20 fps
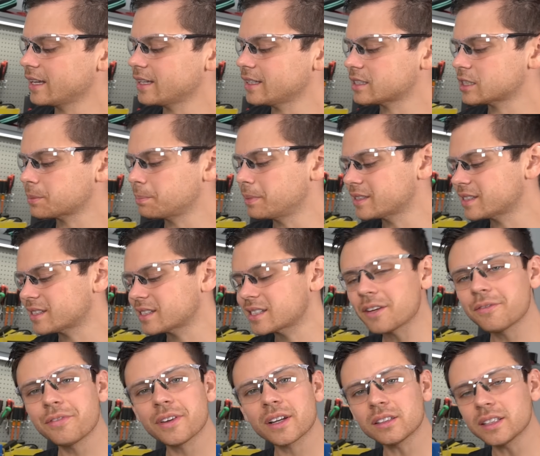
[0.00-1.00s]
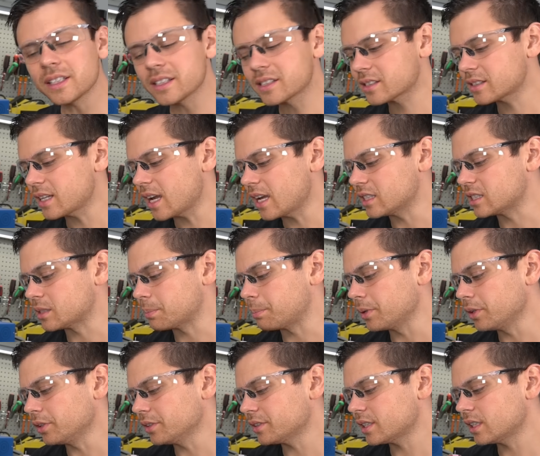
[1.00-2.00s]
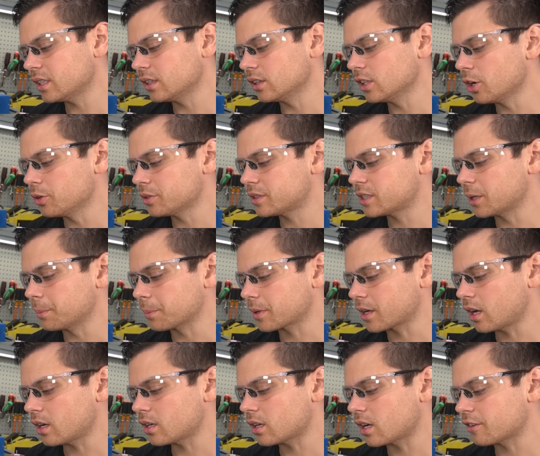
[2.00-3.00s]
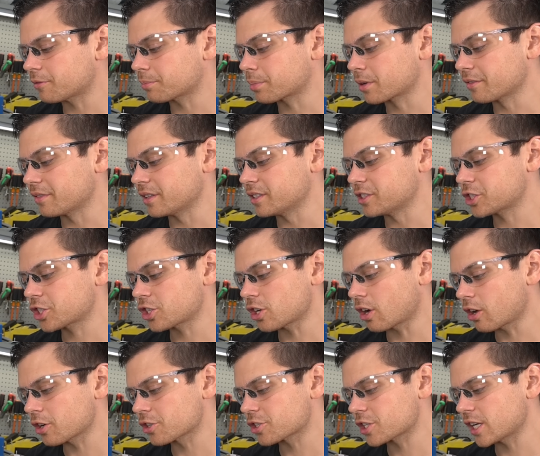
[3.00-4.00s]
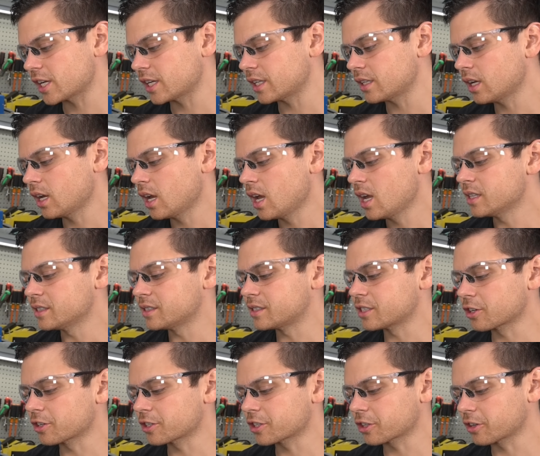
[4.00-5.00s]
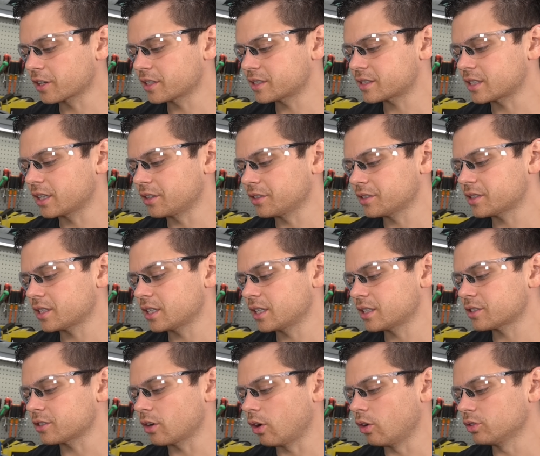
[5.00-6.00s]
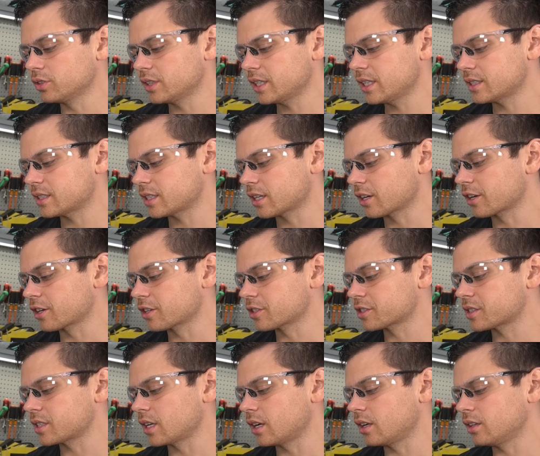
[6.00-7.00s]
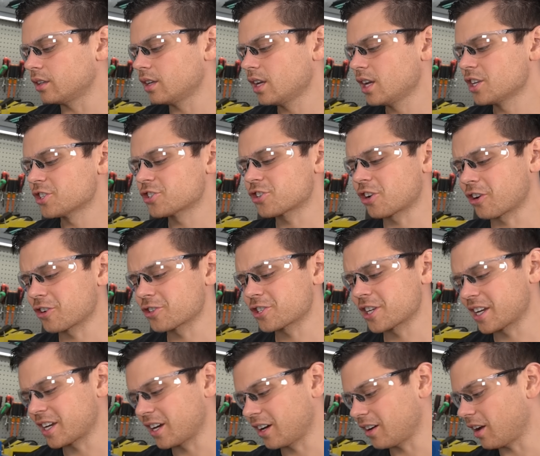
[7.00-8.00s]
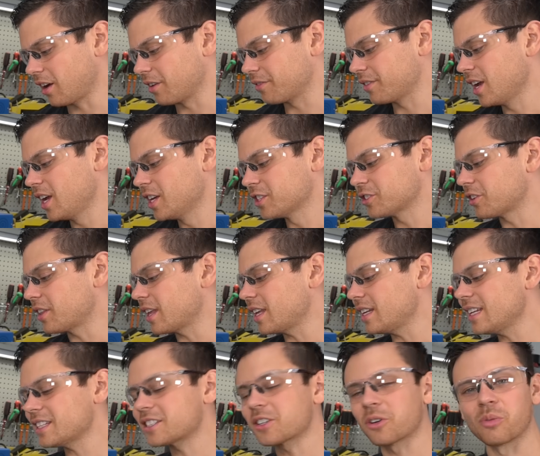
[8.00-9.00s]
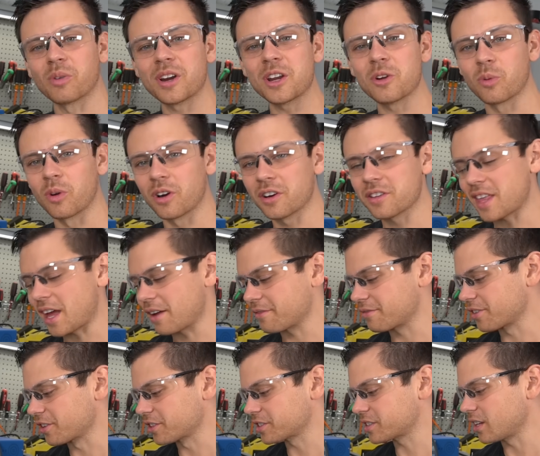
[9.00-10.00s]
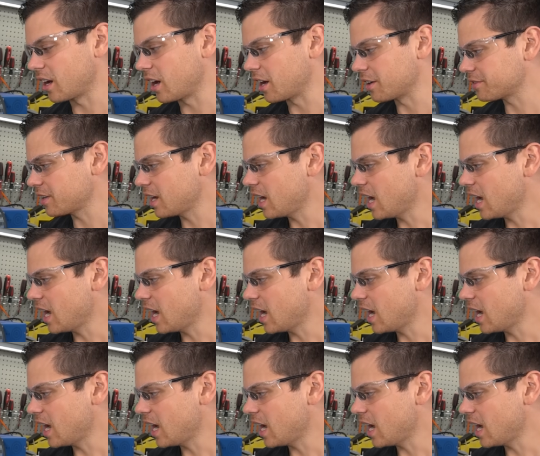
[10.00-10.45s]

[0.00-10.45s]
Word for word: And it specifically states built-in low temp cutoff prevents charging, 0 degrees Celsius, only interior cell charging cutoff. So they need to reword that first off,